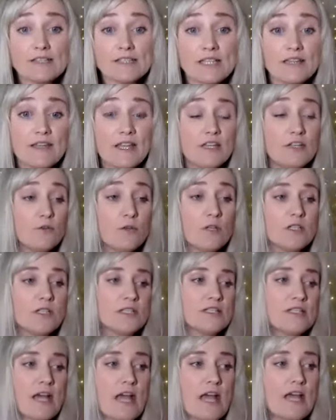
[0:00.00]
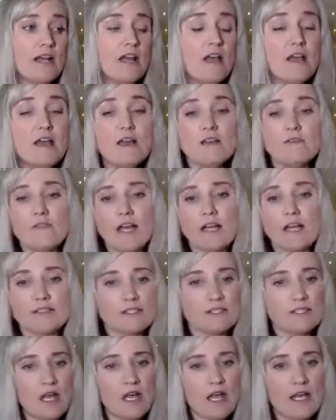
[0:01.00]
And then you can decide that
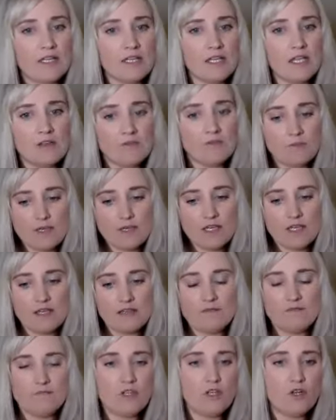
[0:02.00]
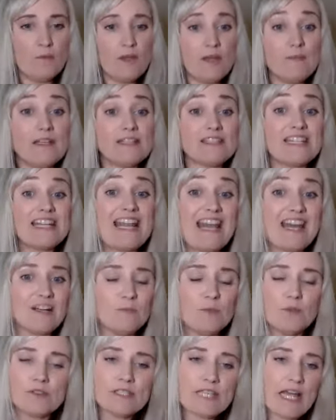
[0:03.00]
sign can be, maybe it's an
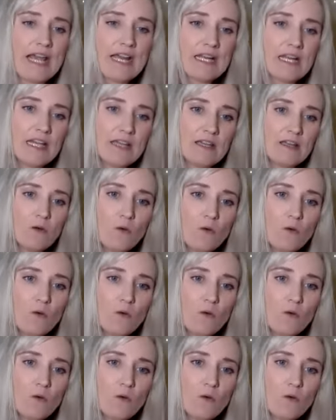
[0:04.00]
animal sighting,